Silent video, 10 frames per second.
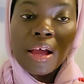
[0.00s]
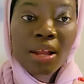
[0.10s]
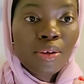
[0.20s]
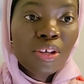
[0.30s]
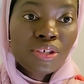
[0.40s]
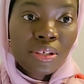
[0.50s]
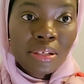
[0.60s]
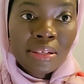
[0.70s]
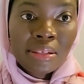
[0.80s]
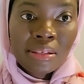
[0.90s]

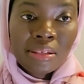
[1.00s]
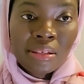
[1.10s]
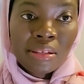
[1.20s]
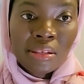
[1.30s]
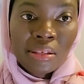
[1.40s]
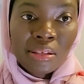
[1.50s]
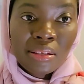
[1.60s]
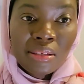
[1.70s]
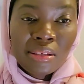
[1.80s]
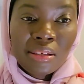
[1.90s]
Education
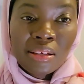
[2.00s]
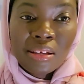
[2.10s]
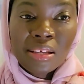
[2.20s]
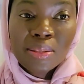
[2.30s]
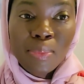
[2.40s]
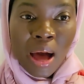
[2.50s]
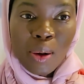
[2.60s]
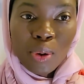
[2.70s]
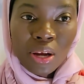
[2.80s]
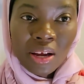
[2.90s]
is
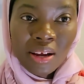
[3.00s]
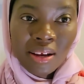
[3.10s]
power.